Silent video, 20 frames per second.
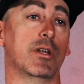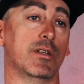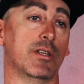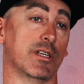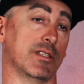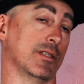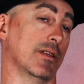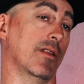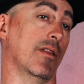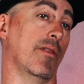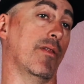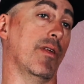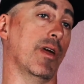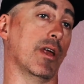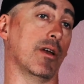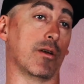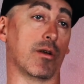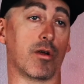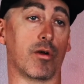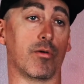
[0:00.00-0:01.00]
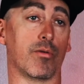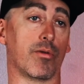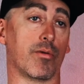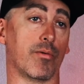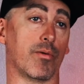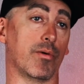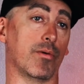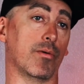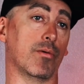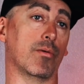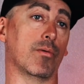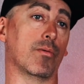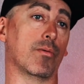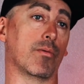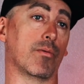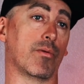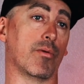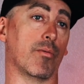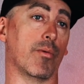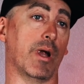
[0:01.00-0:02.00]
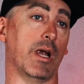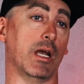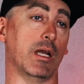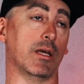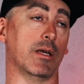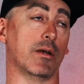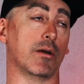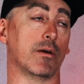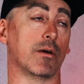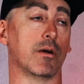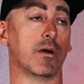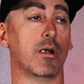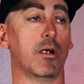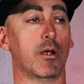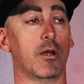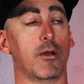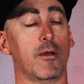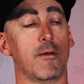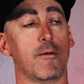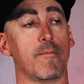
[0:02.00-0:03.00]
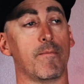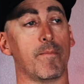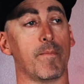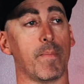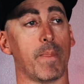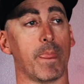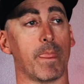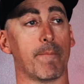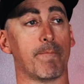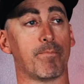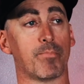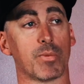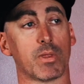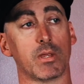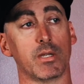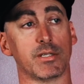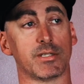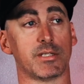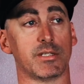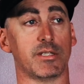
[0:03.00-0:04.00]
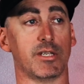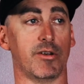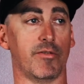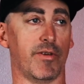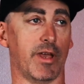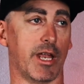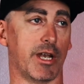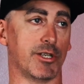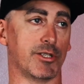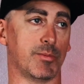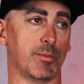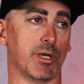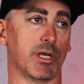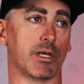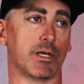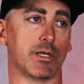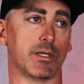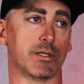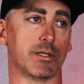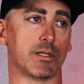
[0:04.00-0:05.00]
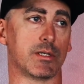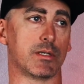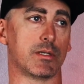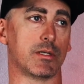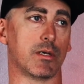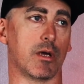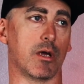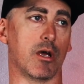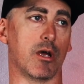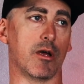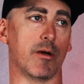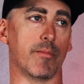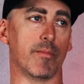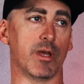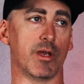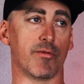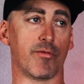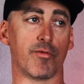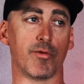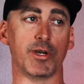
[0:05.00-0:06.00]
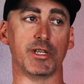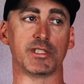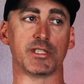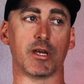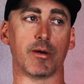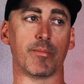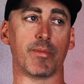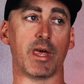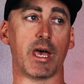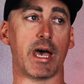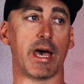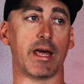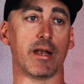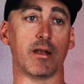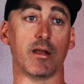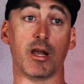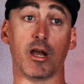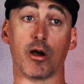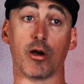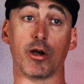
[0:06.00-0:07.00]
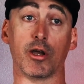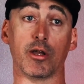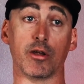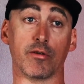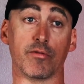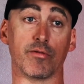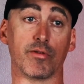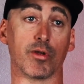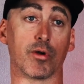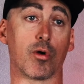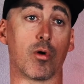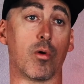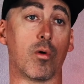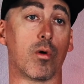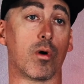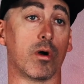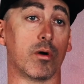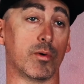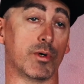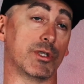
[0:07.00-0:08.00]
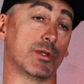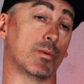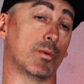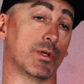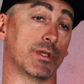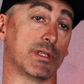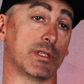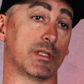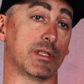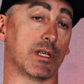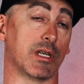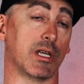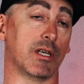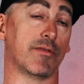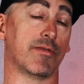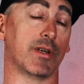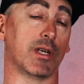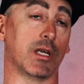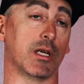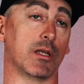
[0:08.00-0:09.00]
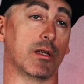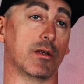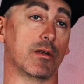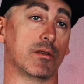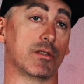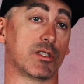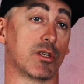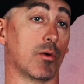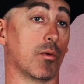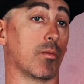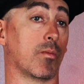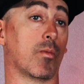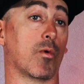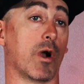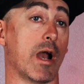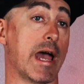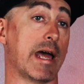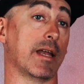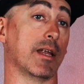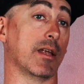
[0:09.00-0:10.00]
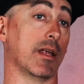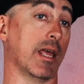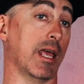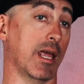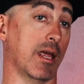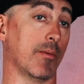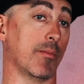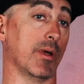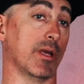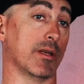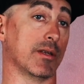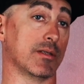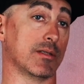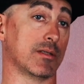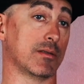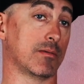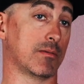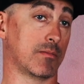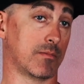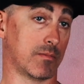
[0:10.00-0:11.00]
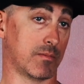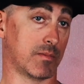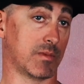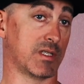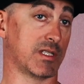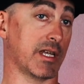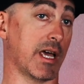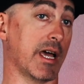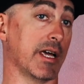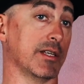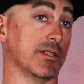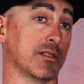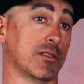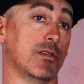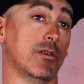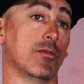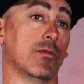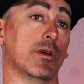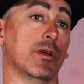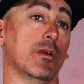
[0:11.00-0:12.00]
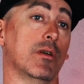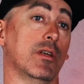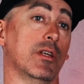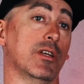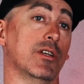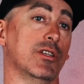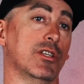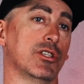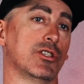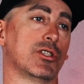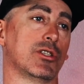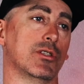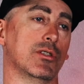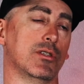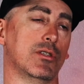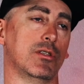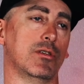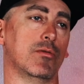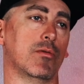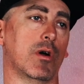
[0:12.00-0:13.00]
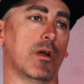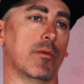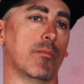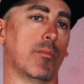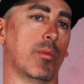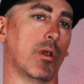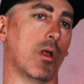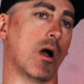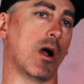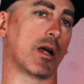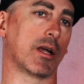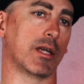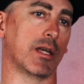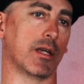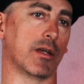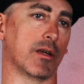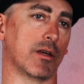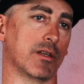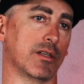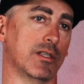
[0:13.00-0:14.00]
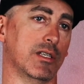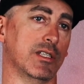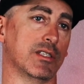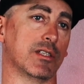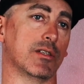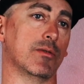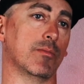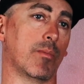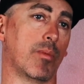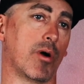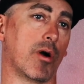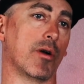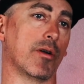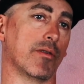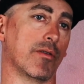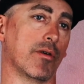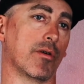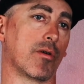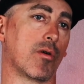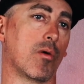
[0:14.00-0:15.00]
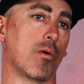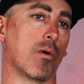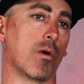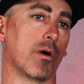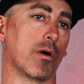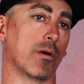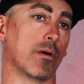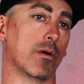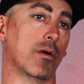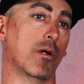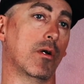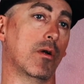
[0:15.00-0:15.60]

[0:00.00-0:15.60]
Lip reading: doesn't then go through the radiator. This is an advantage because it frees up that area of the core, which was significant. So we're adding ambient size to it in addition to unblocking a decent part of the core